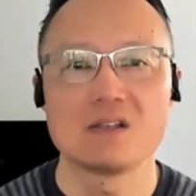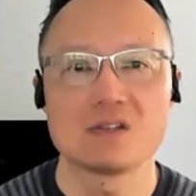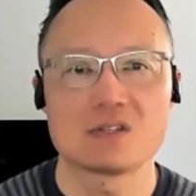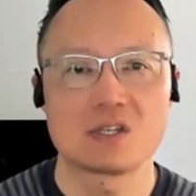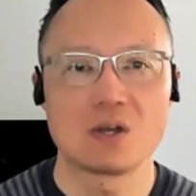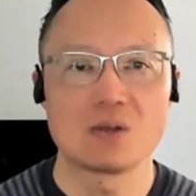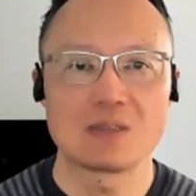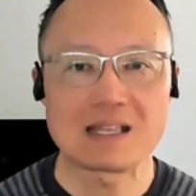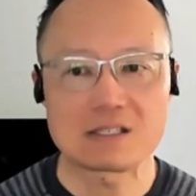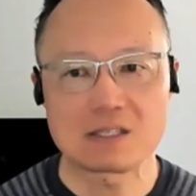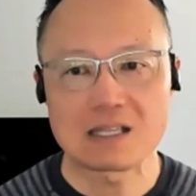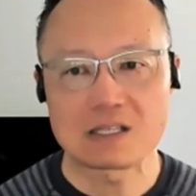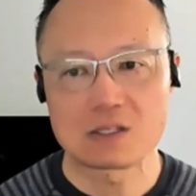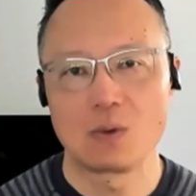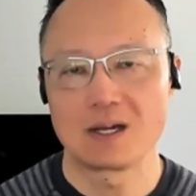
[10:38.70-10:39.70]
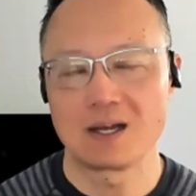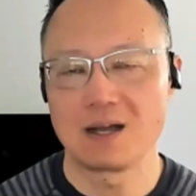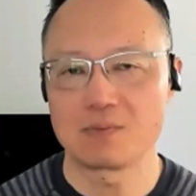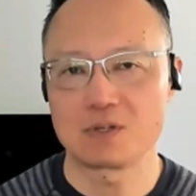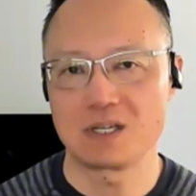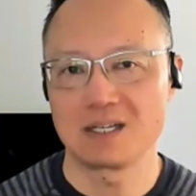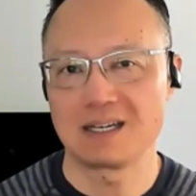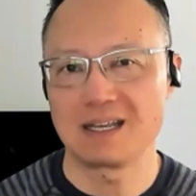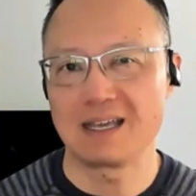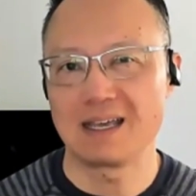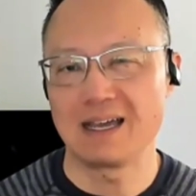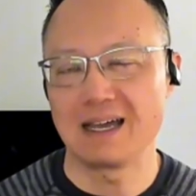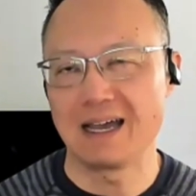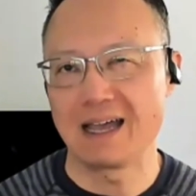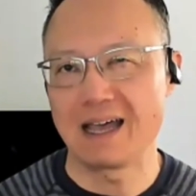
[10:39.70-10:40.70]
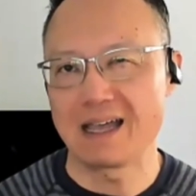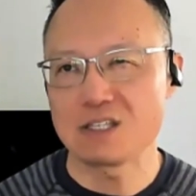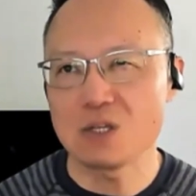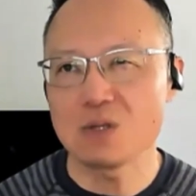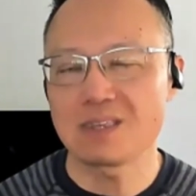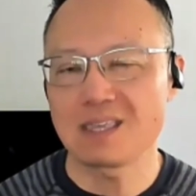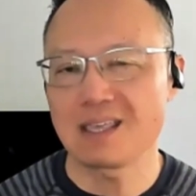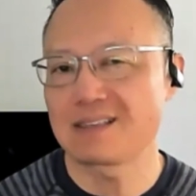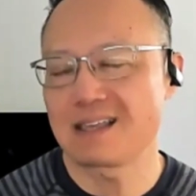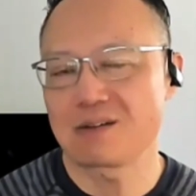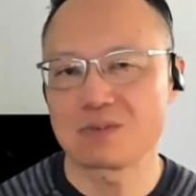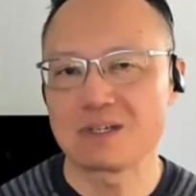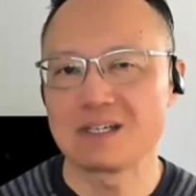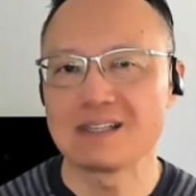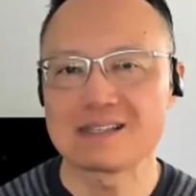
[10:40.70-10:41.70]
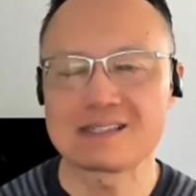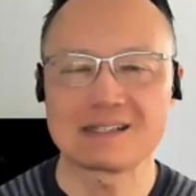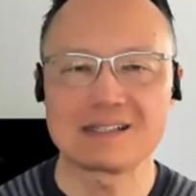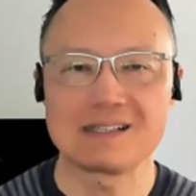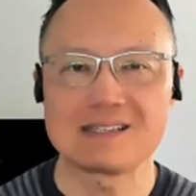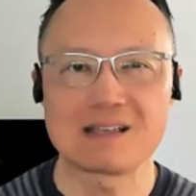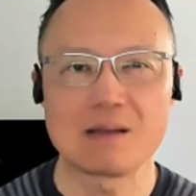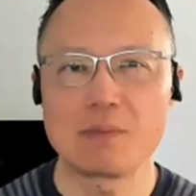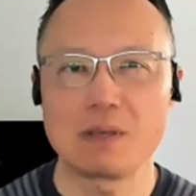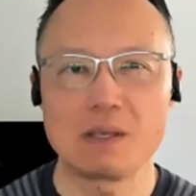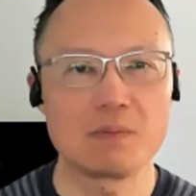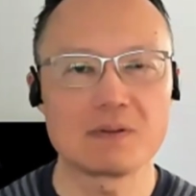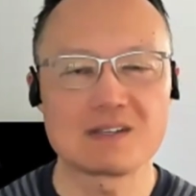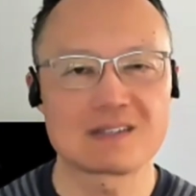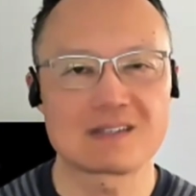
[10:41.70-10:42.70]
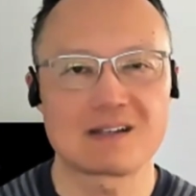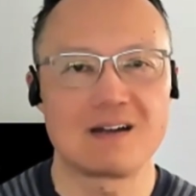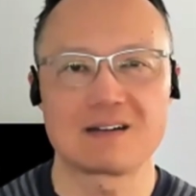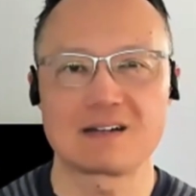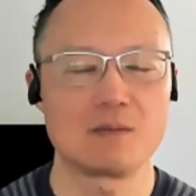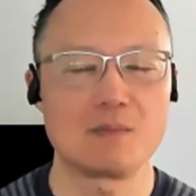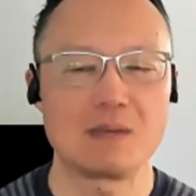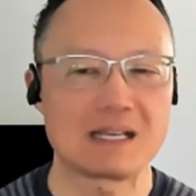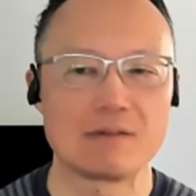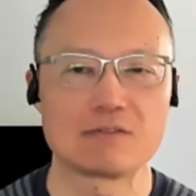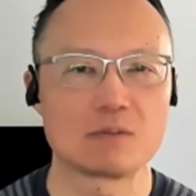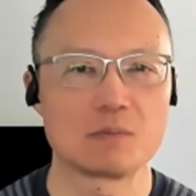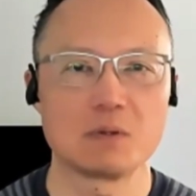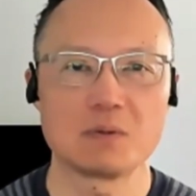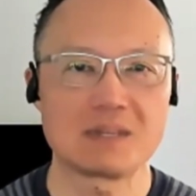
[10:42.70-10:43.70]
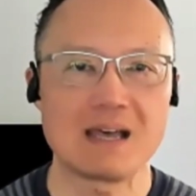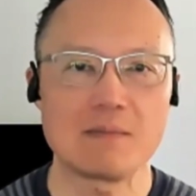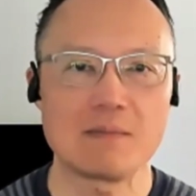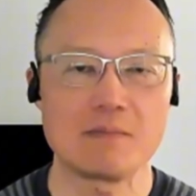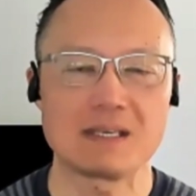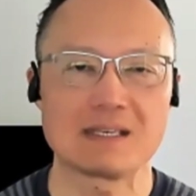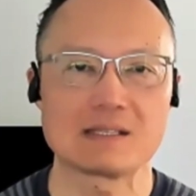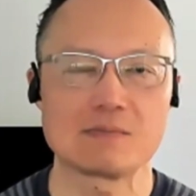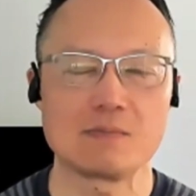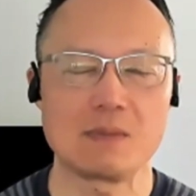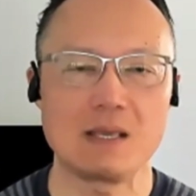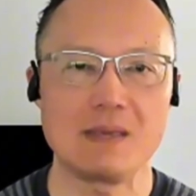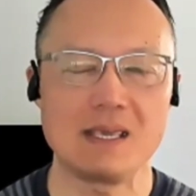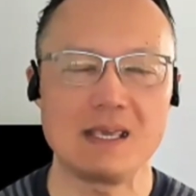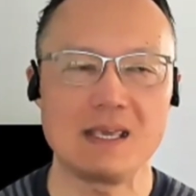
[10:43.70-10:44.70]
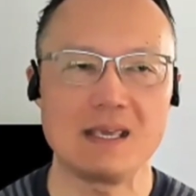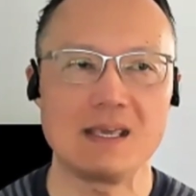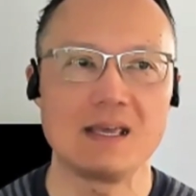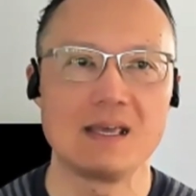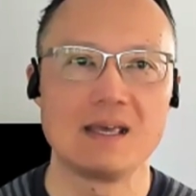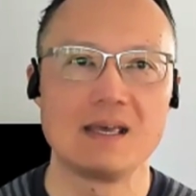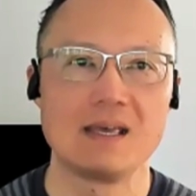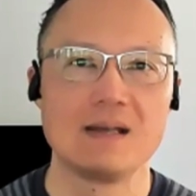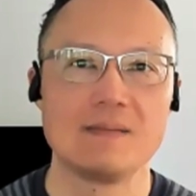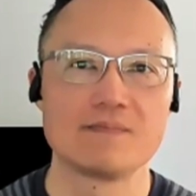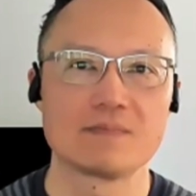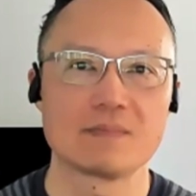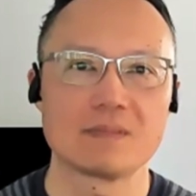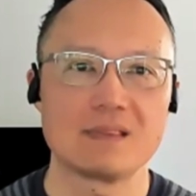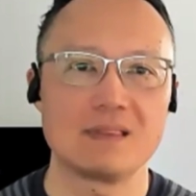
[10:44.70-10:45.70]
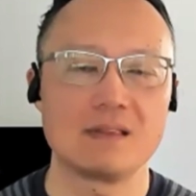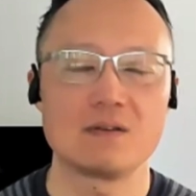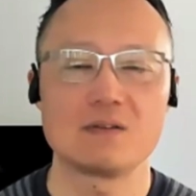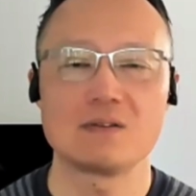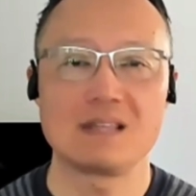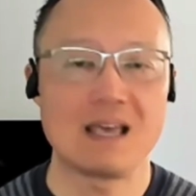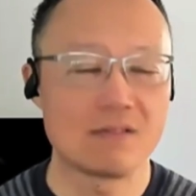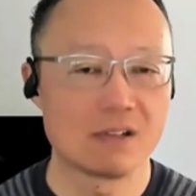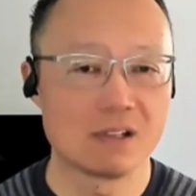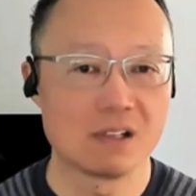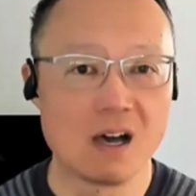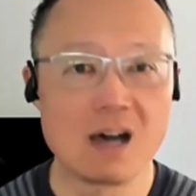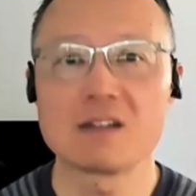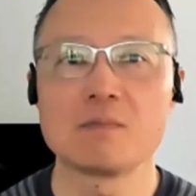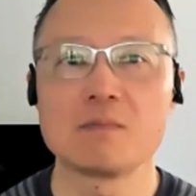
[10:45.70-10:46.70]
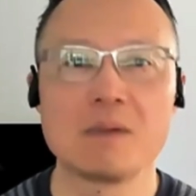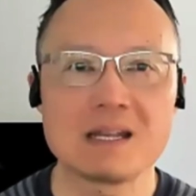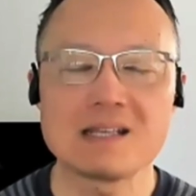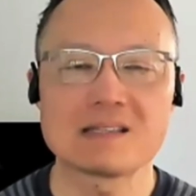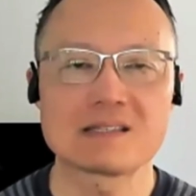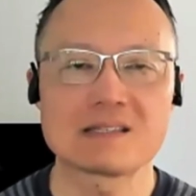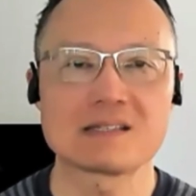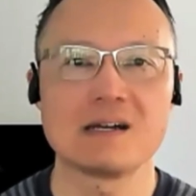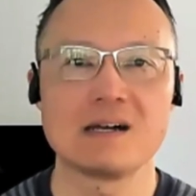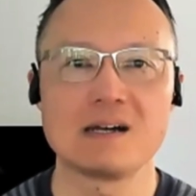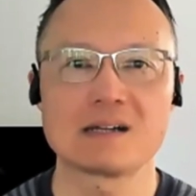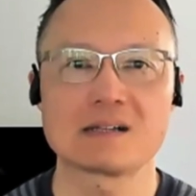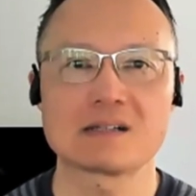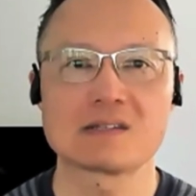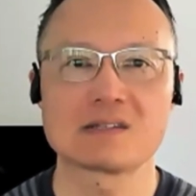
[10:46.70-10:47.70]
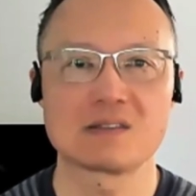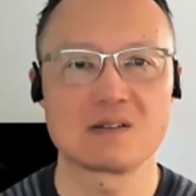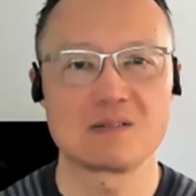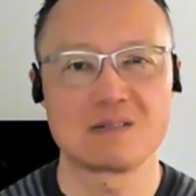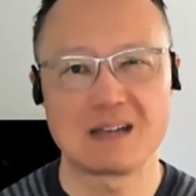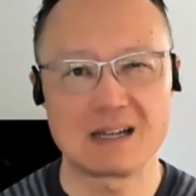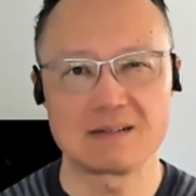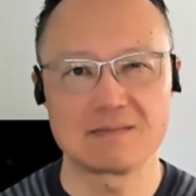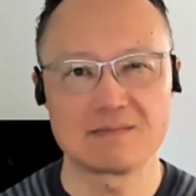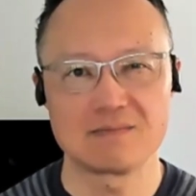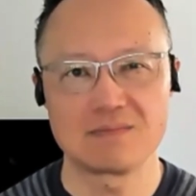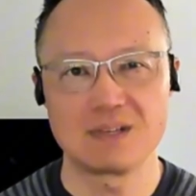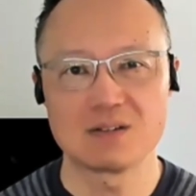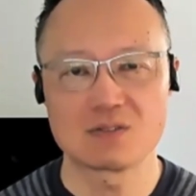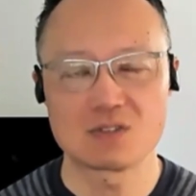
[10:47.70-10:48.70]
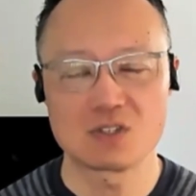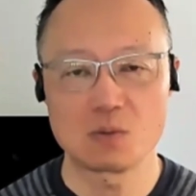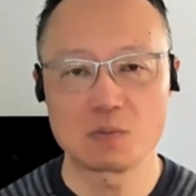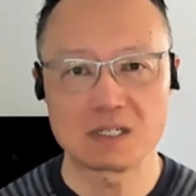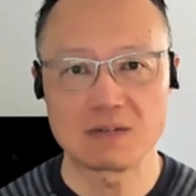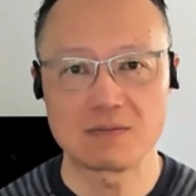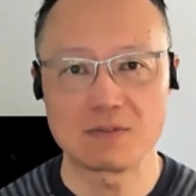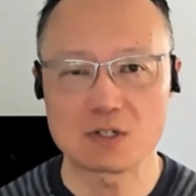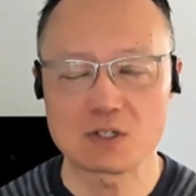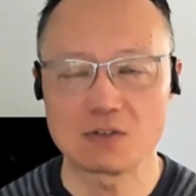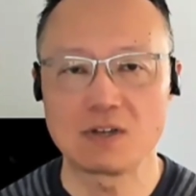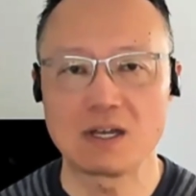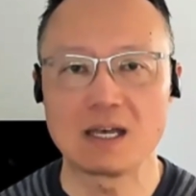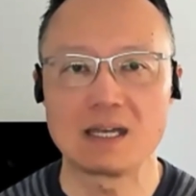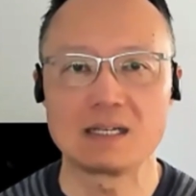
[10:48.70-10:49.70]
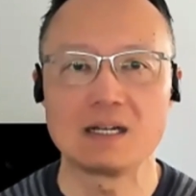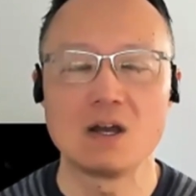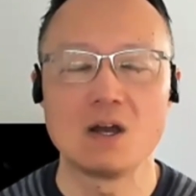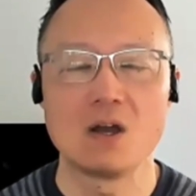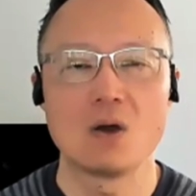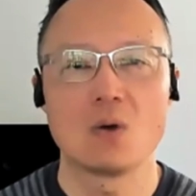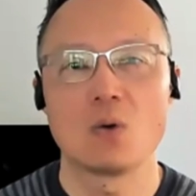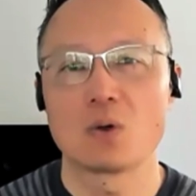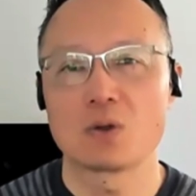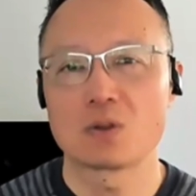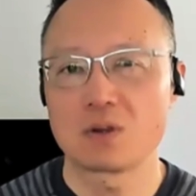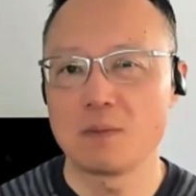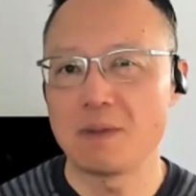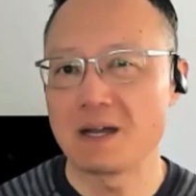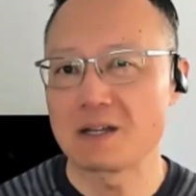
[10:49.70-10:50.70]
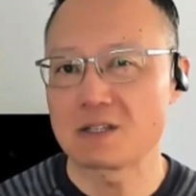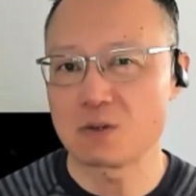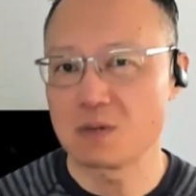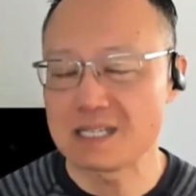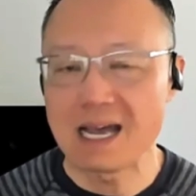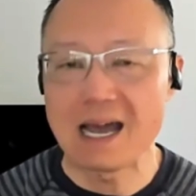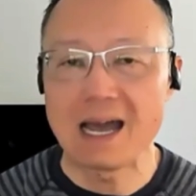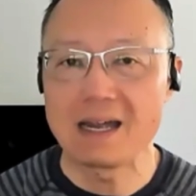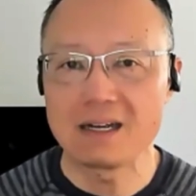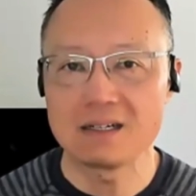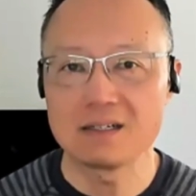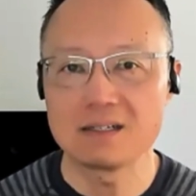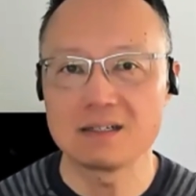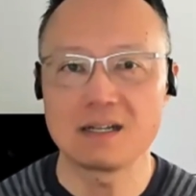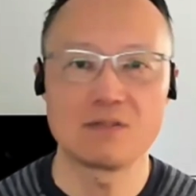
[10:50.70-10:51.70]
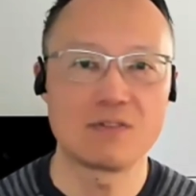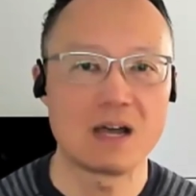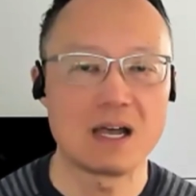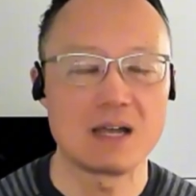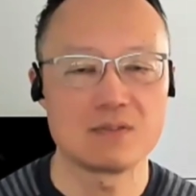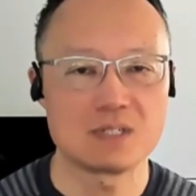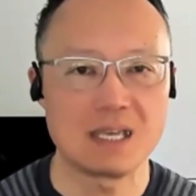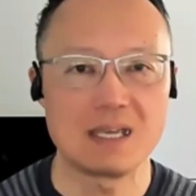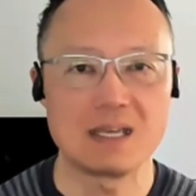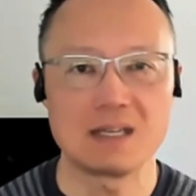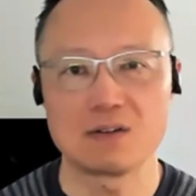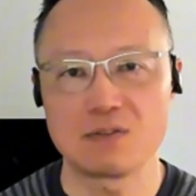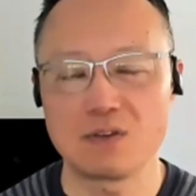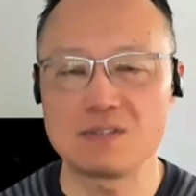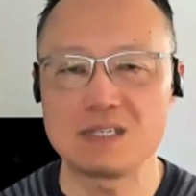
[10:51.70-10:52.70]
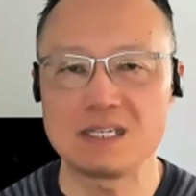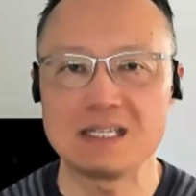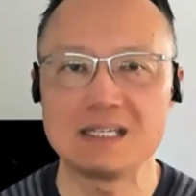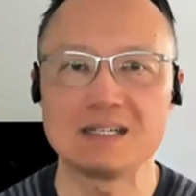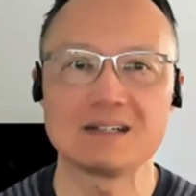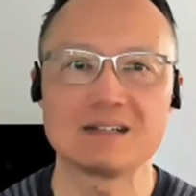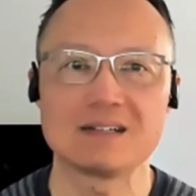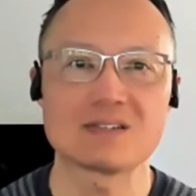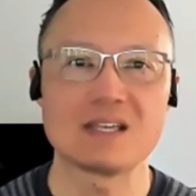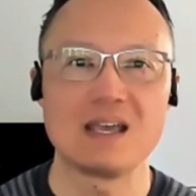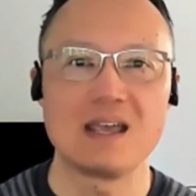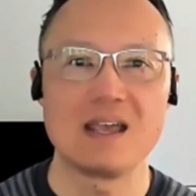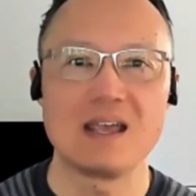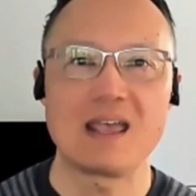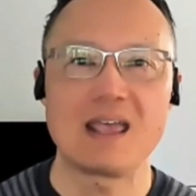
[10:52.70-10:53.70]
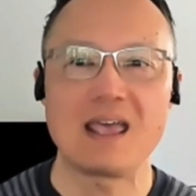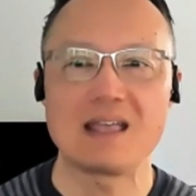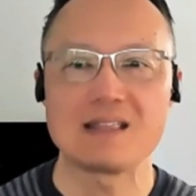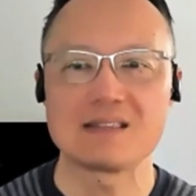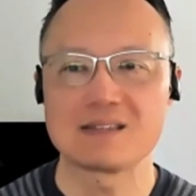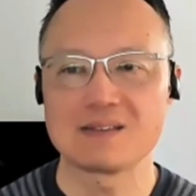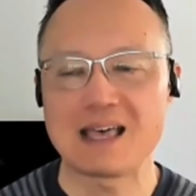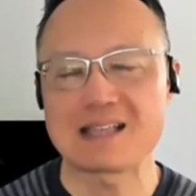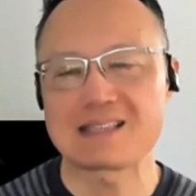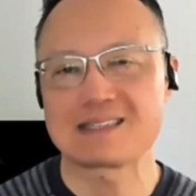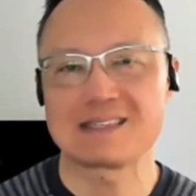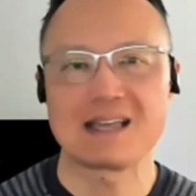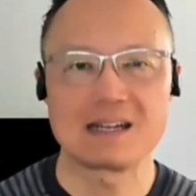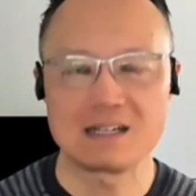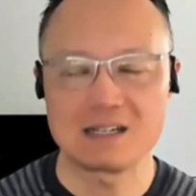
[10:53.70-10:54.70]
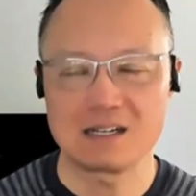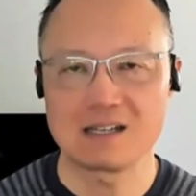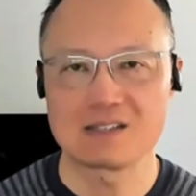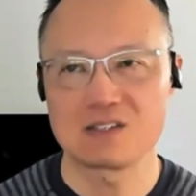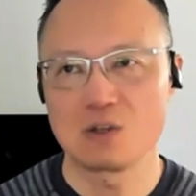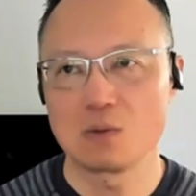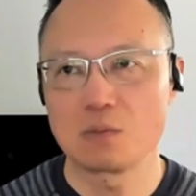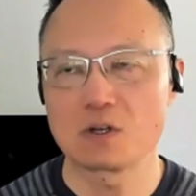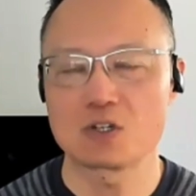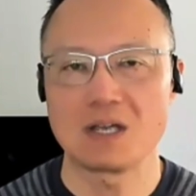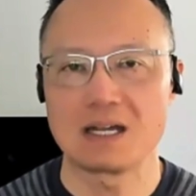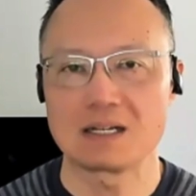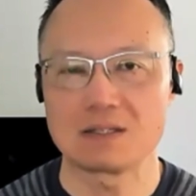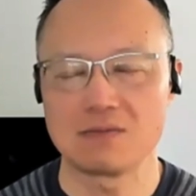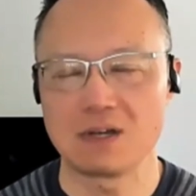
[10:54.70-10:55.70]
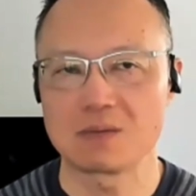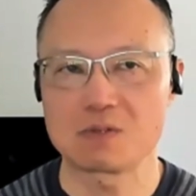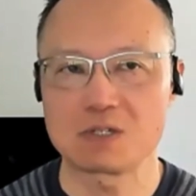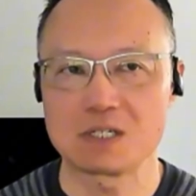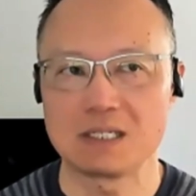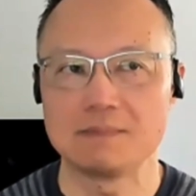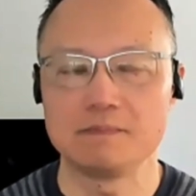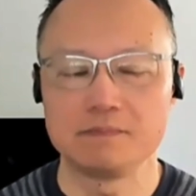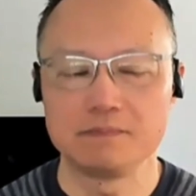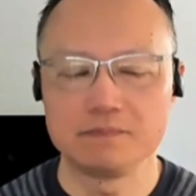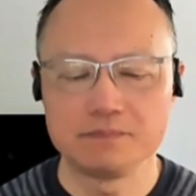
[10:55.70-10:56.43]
So that's one option. I do think that realistically, some people just aren't going to be comfortable with that because maybe they have a lot of money in stocks. They're not, super diversified, or they're about to retire in 5 or 10 or 15 years. And so that's not a super attractive option.